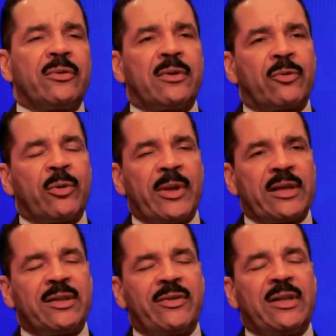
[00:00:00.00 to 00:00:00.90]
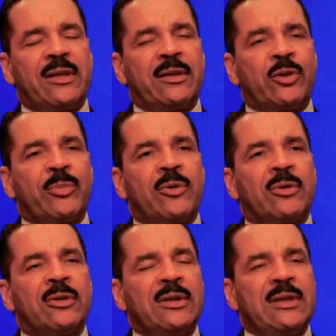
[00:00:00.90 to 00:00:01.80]
of criminal activity that
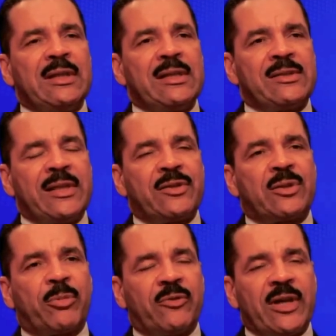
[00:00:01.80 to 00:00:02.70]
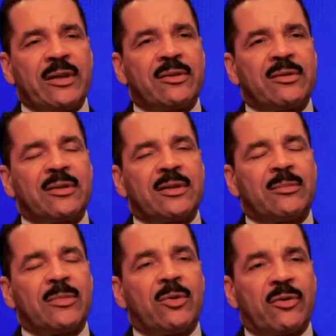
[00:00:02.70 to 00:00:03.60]
Interpol seeks to prevent
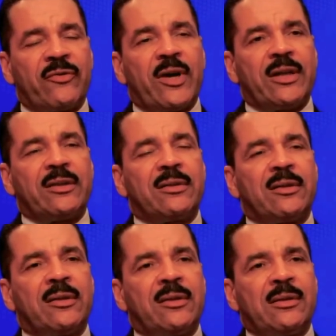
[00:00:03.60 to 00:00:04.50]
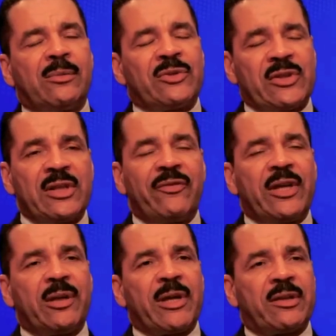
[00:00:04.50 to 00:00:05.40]
or fight. What's
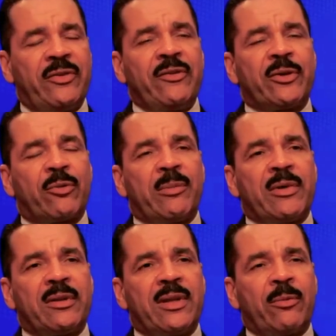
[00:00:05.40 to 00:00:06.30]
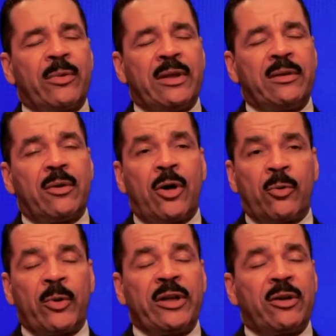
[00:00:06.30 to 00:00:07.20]
significant about the FIFA agreement that we
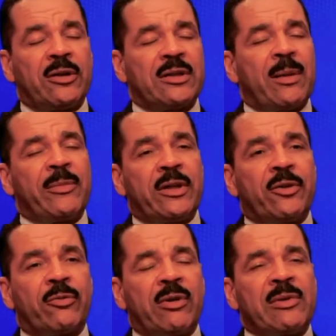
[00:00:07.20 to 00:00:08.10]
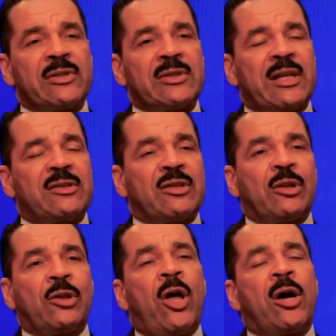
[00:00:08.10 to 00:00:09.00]
already are adopting in other agreements is that it's
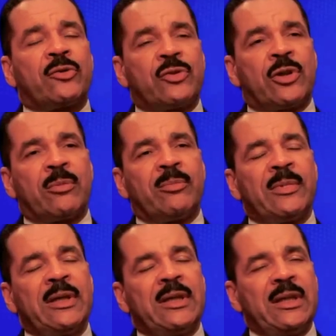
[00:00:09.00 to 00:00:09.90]
long-term.